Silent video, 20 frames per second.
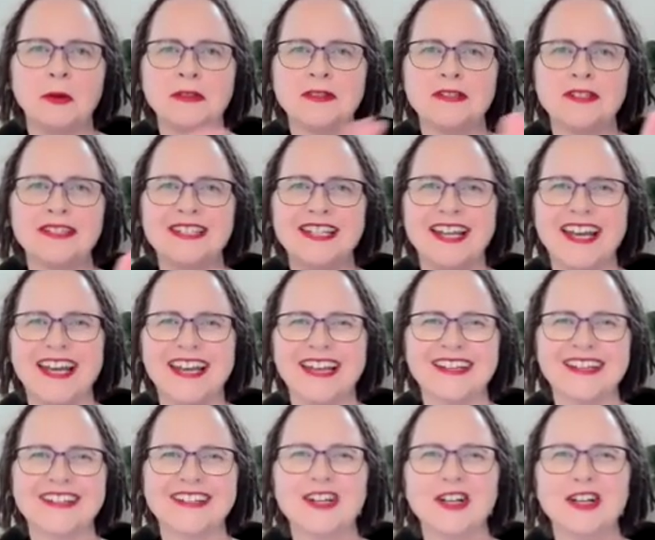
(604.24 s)
with
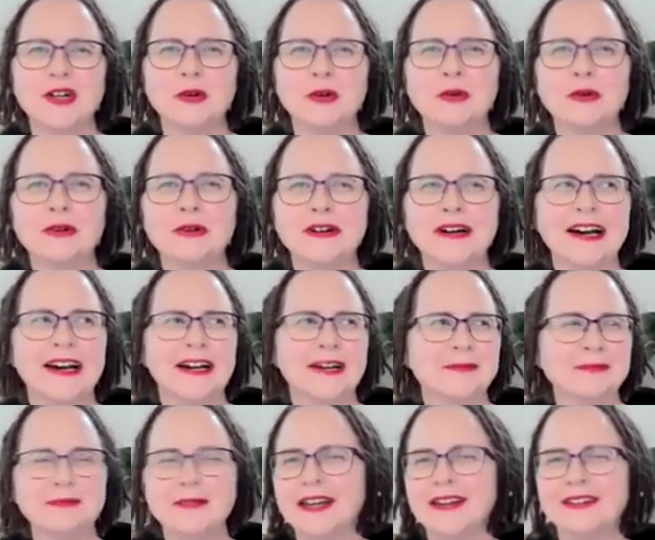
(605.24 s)
Dad, or
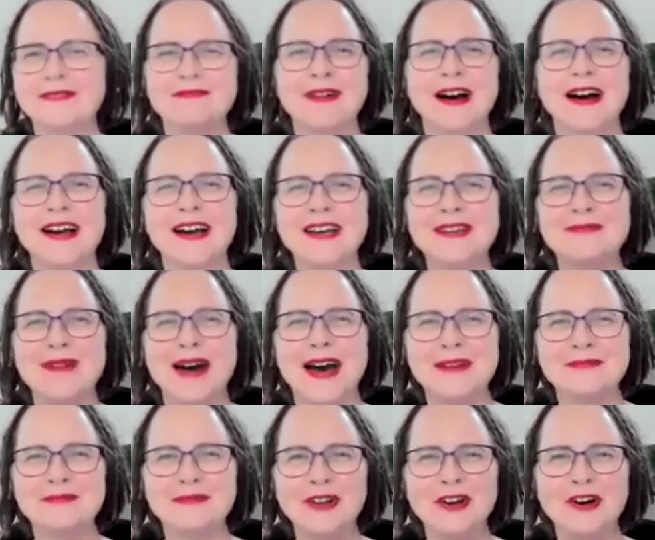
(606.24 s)
my
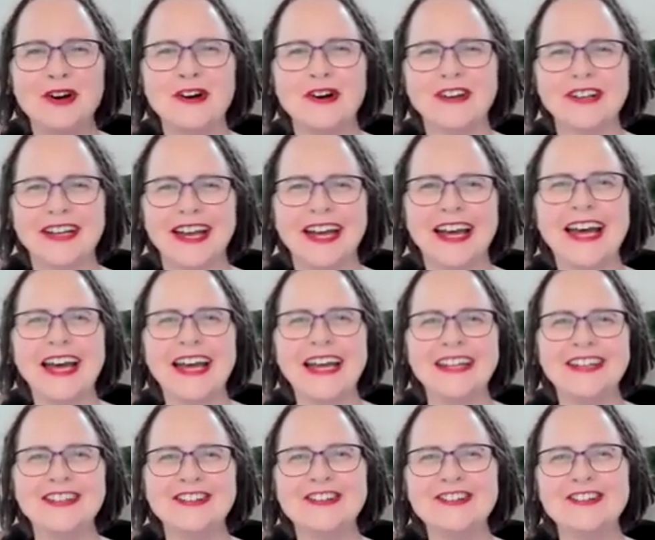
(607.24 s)
mum got
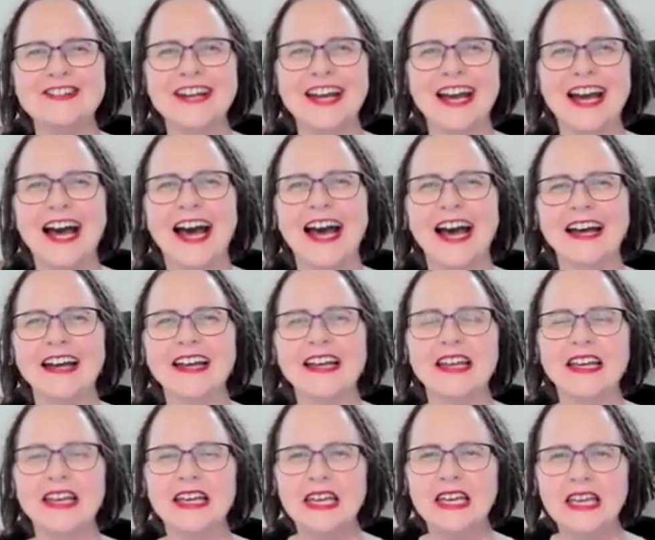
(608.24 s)
a new car.
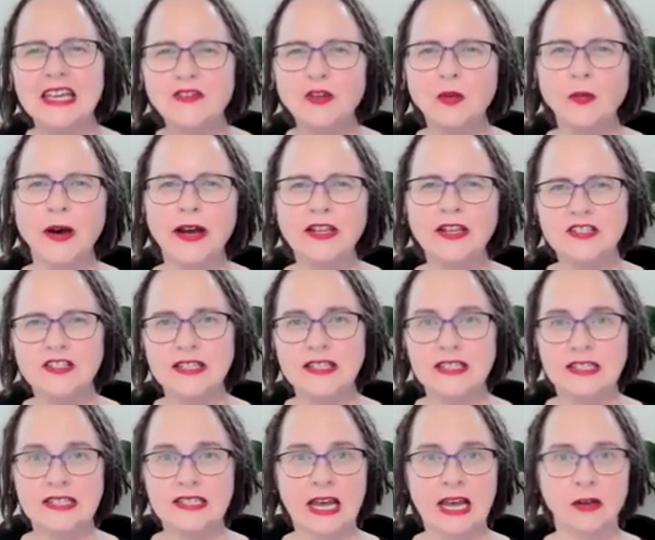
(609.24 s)
Everyone
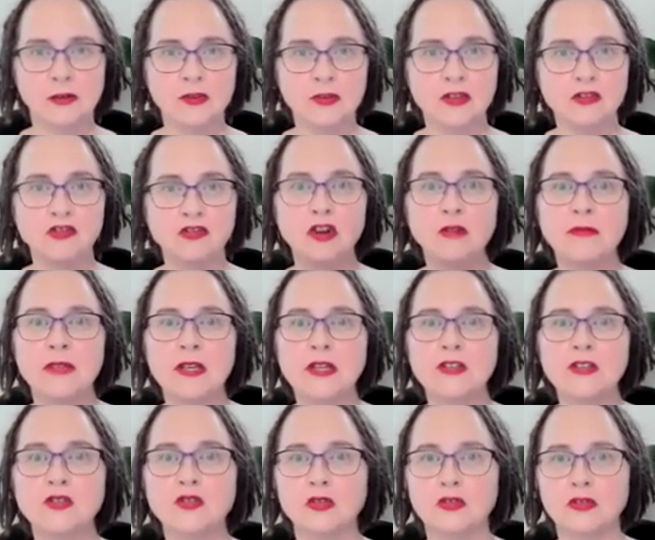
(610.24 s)
just tells the group their
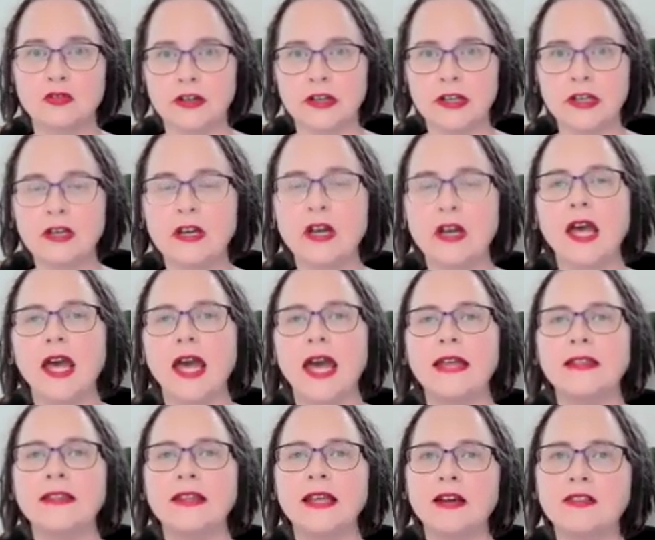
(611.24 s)
story,
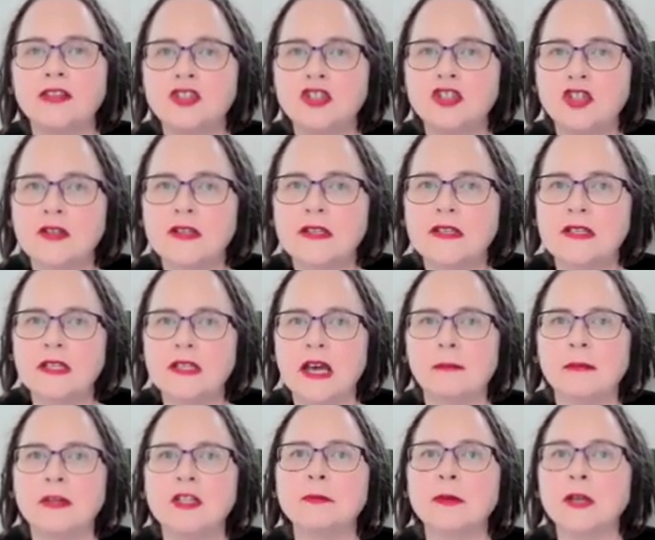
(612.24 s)
and the other students
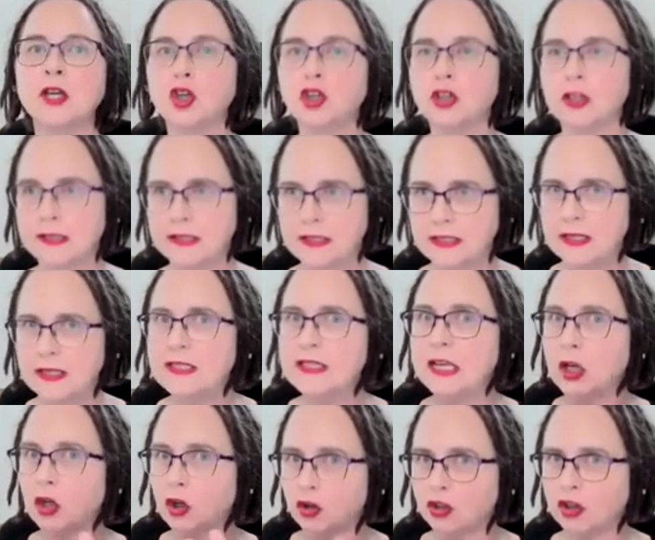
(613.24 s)
are meant to be good listeners
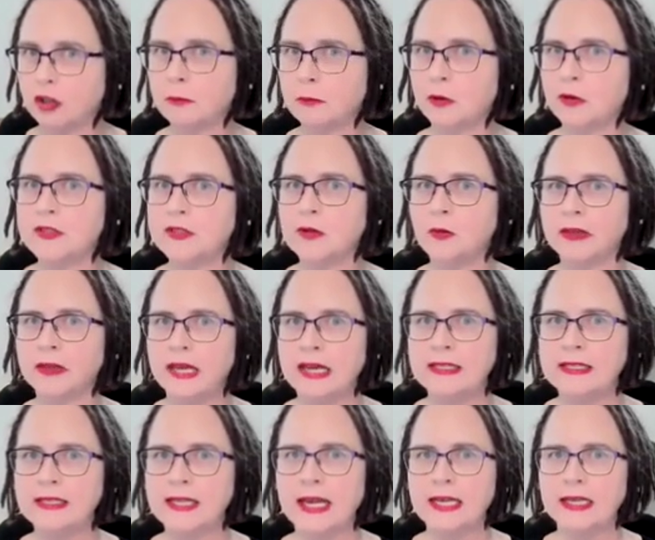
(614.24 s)
and look at the person when they're
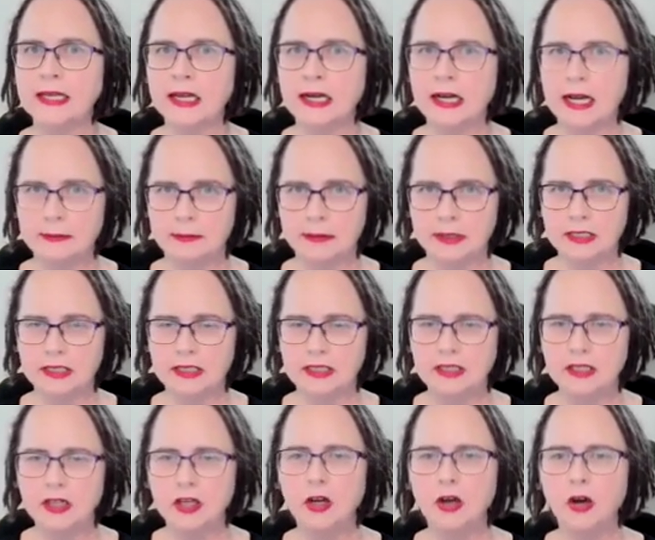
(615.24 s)
saying and clapping
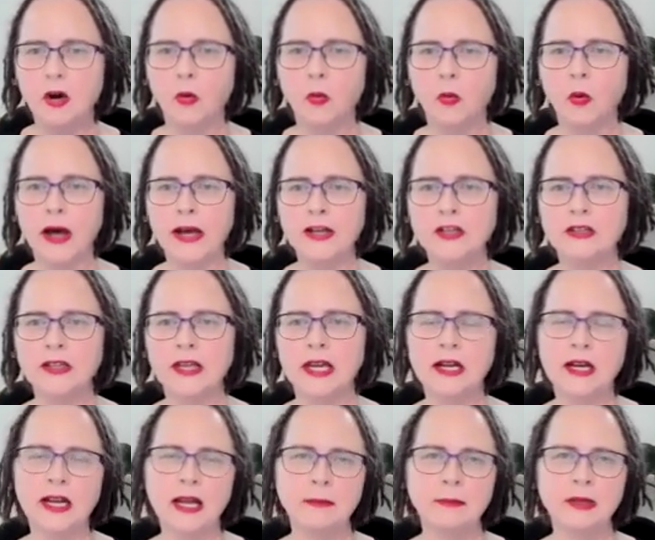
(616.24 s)
it. Why do they
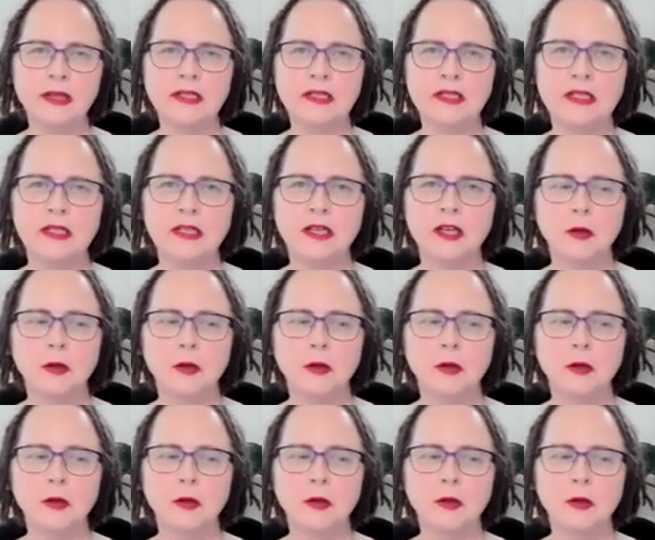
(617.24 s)
clap it?